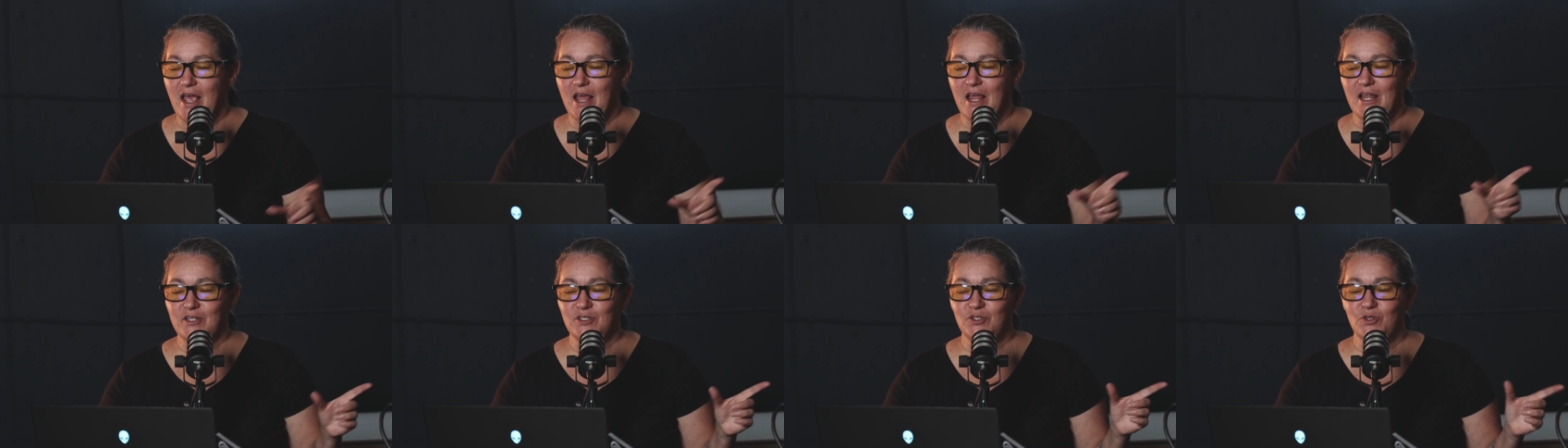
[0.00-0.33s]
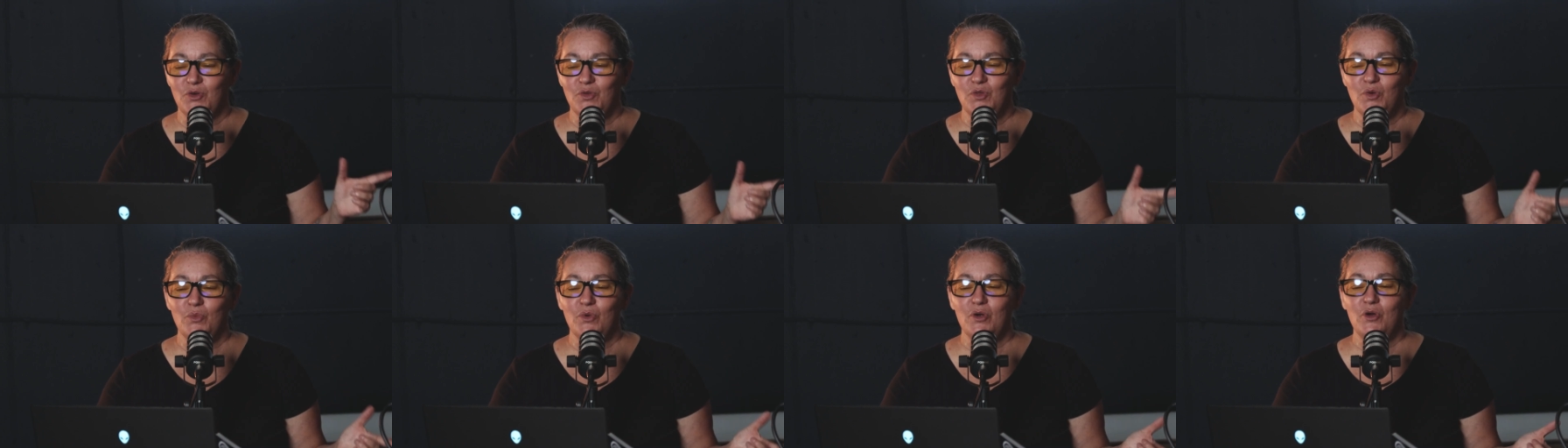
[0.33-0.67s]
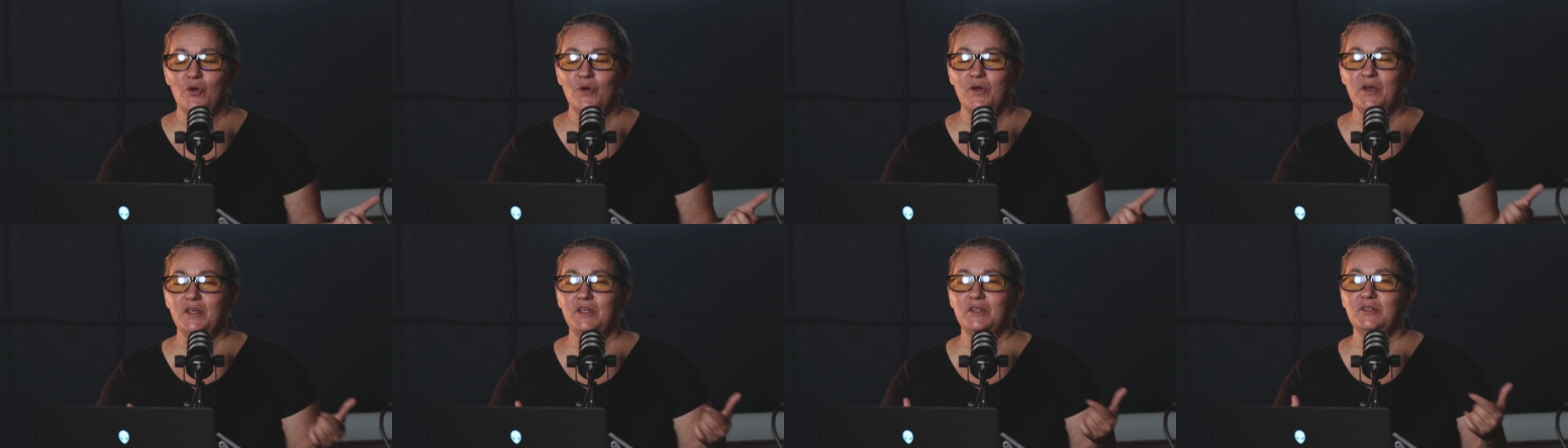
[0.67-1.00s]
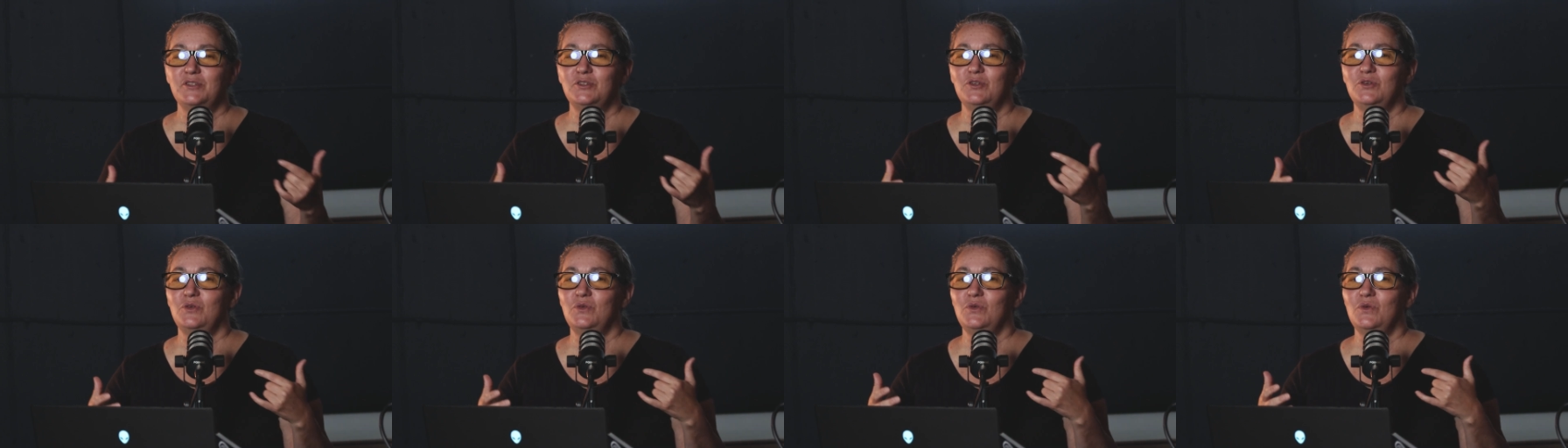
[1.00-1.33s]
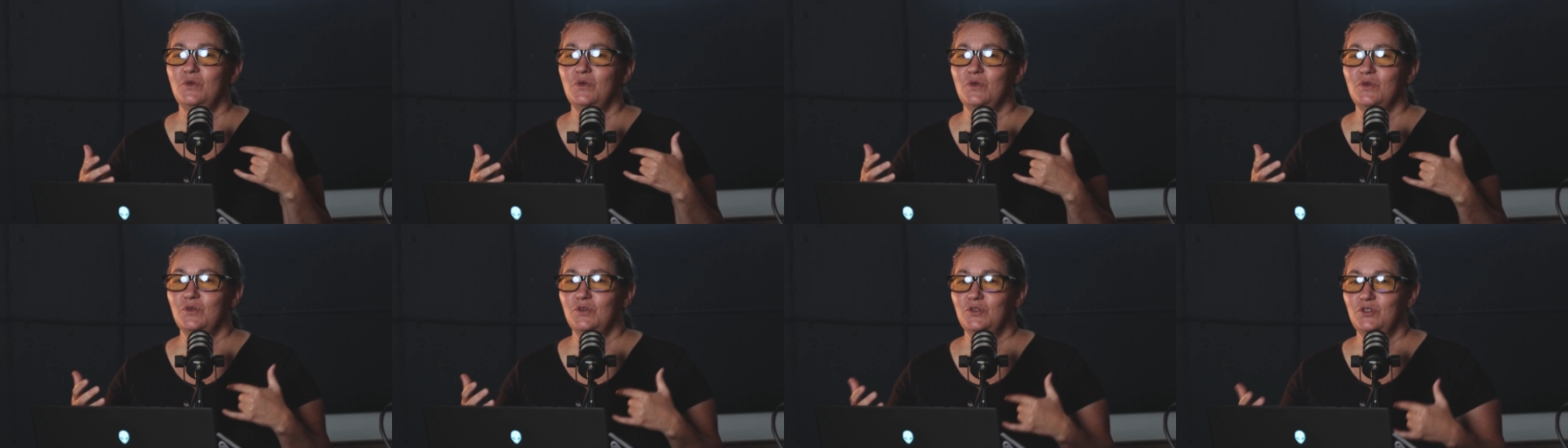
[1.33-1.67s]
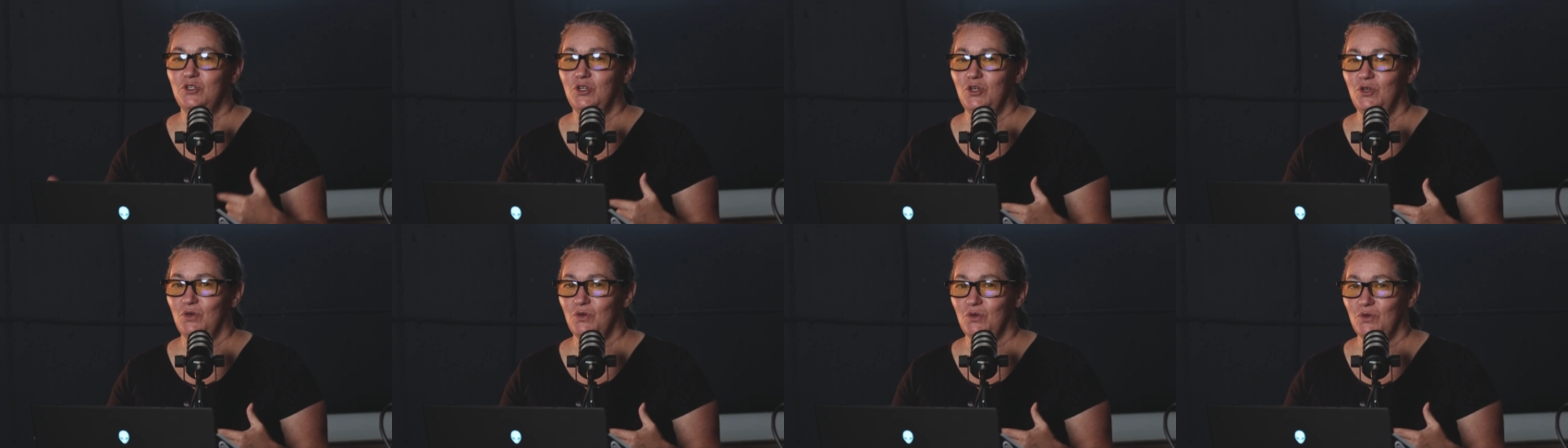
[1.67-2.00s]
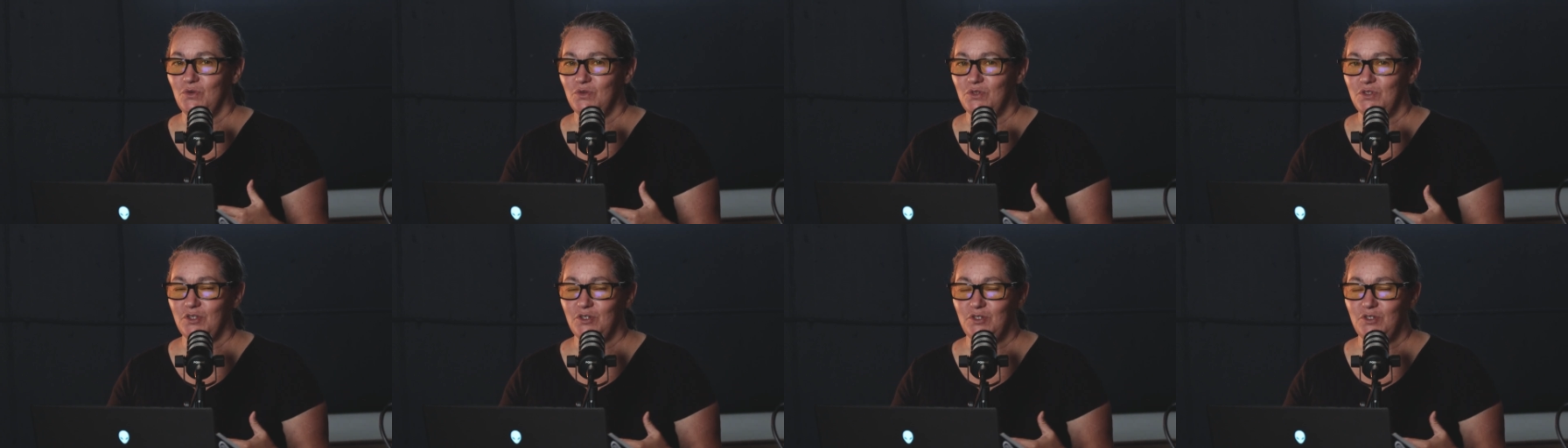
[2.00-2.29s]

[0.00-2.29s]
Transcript: And so then we're going into 2s.